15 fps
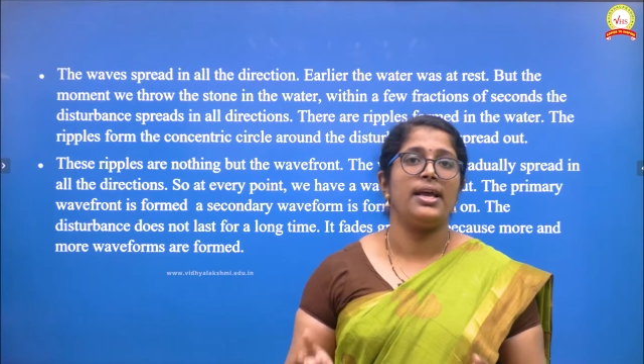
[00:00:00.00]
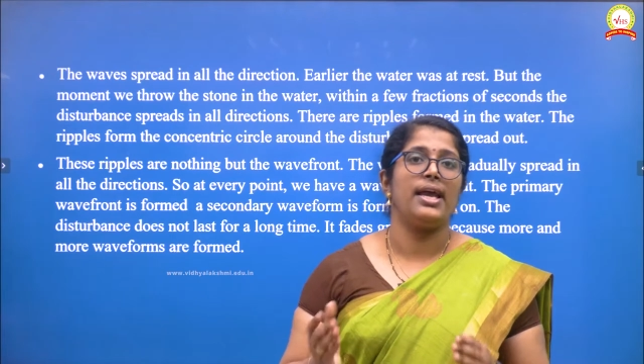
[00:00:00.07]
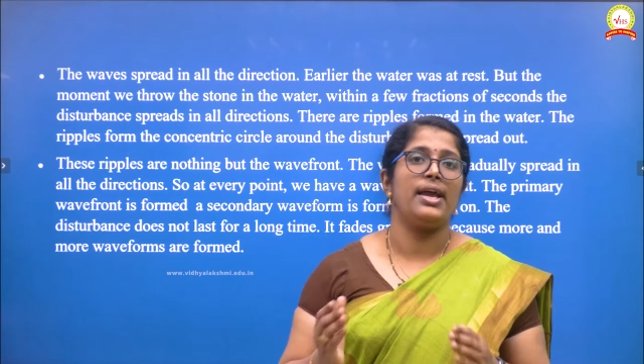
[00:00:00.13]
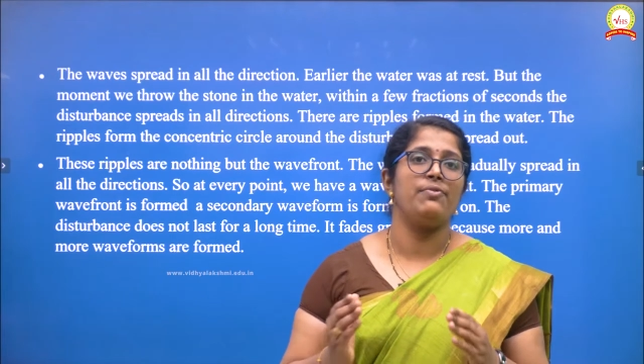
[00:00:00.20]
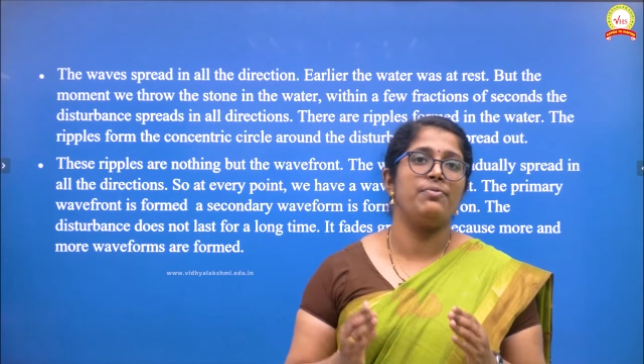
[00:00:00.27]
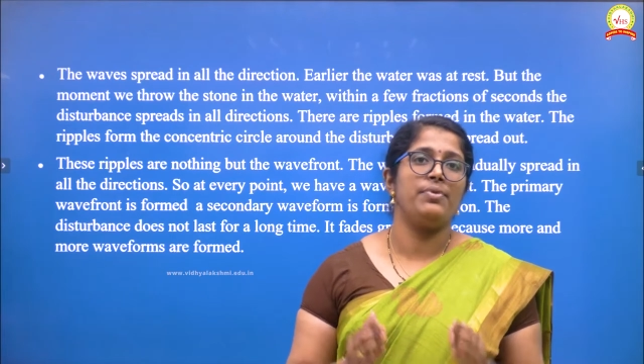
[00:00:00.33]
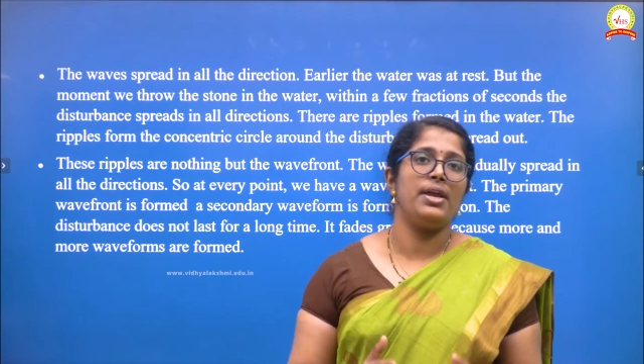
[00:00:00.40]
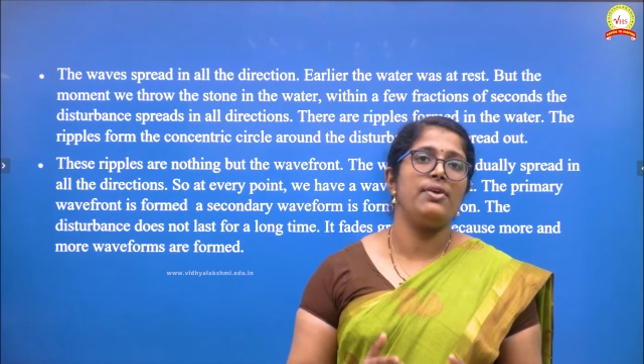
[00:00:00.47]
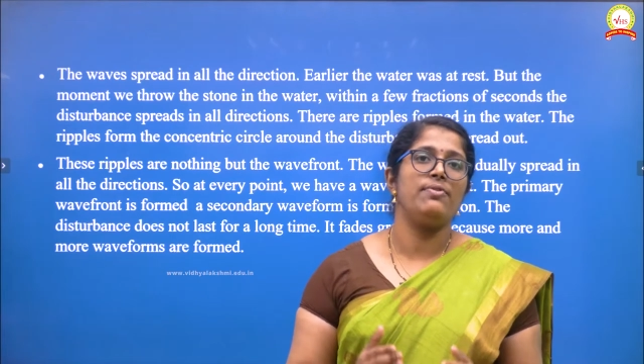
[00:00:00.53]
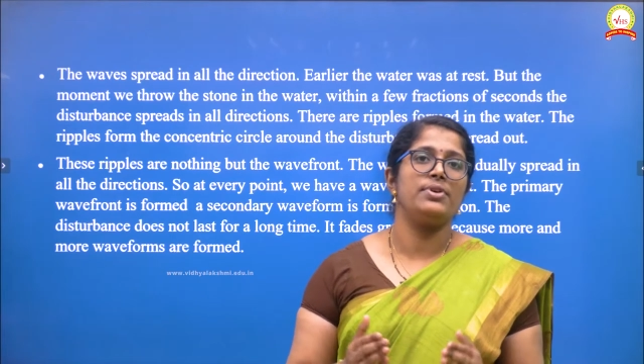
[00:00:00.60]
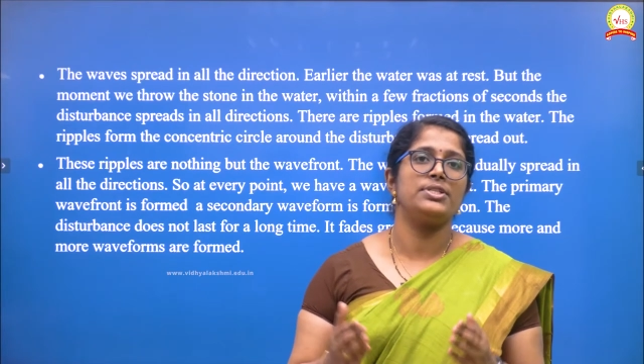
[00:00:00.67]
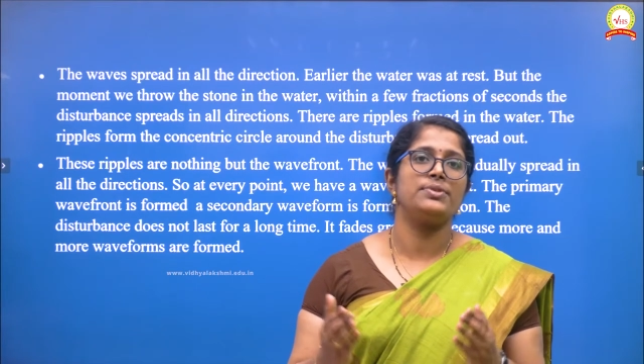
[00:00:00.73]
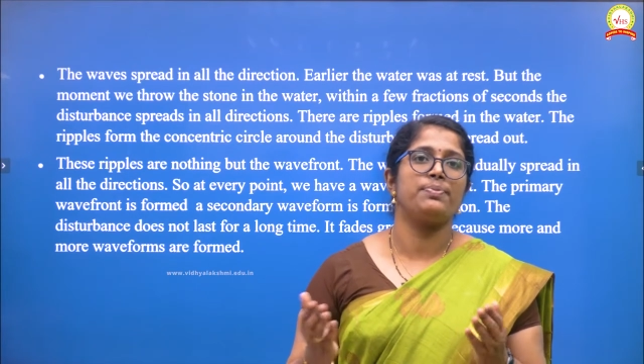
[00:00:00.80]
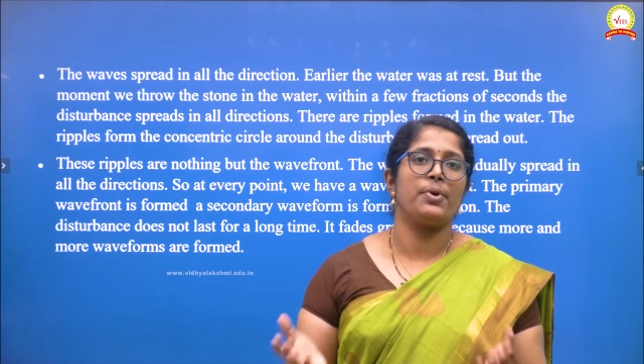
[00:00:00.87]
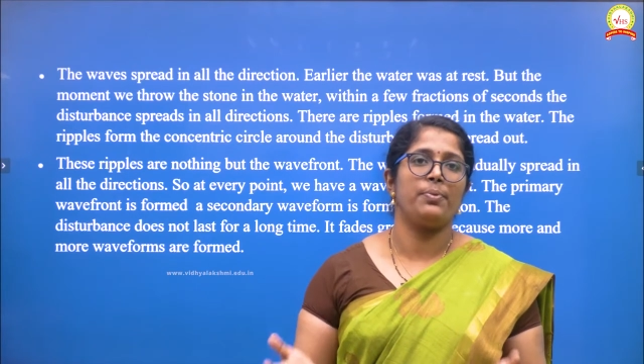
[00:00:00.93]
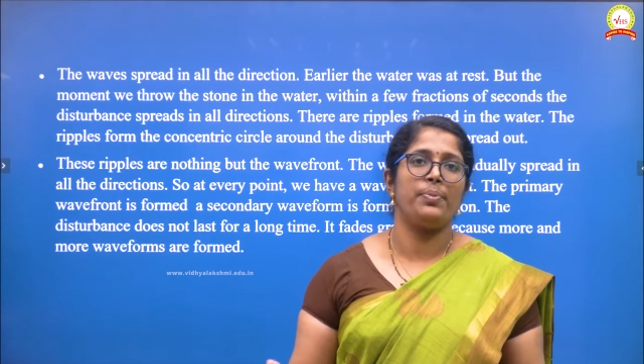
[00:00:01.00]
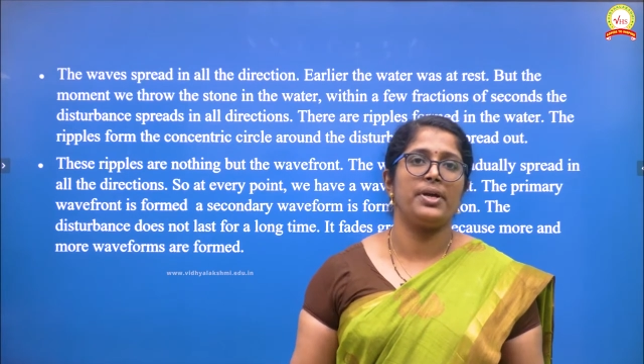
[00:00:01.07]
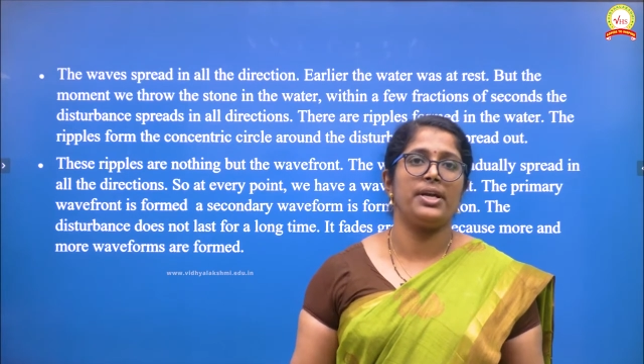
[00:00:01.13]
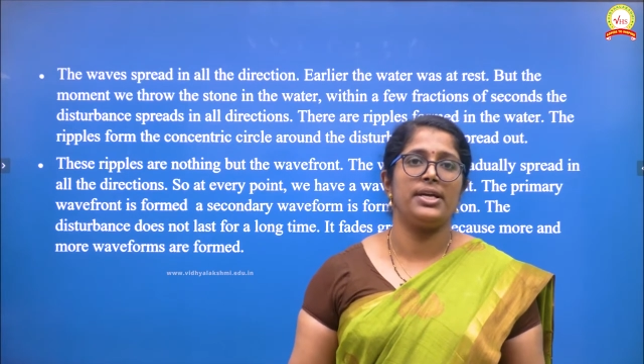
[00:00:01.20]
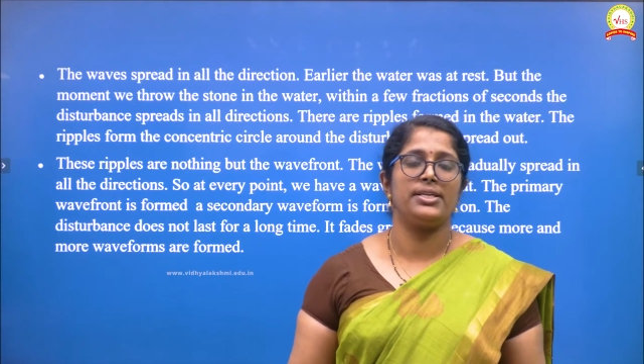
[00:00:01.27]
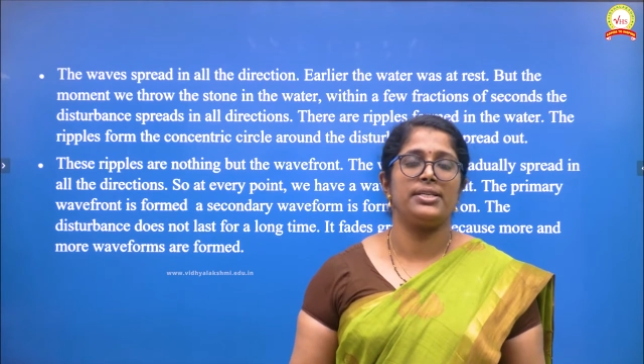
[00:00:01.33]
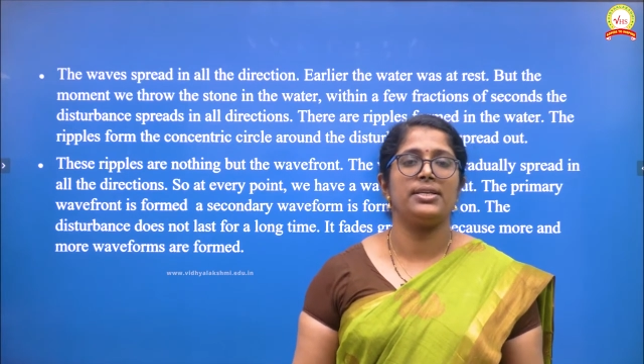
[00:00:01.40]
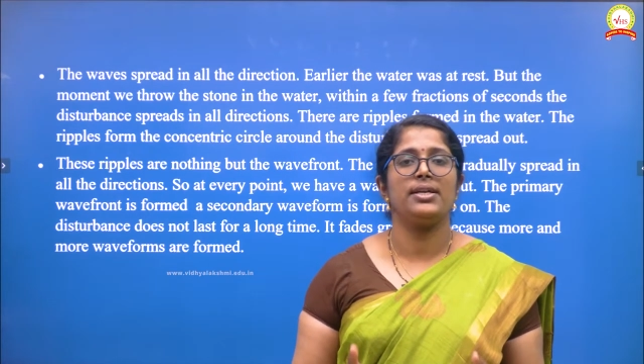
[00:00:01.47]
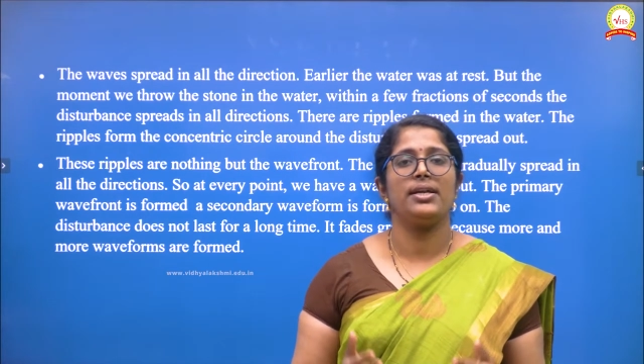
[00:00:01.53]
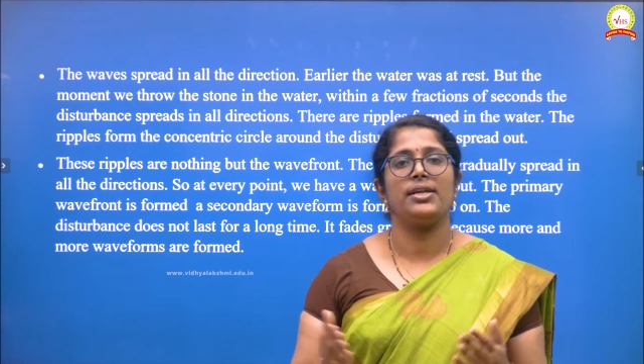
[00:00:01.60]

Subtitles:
A wave is propagated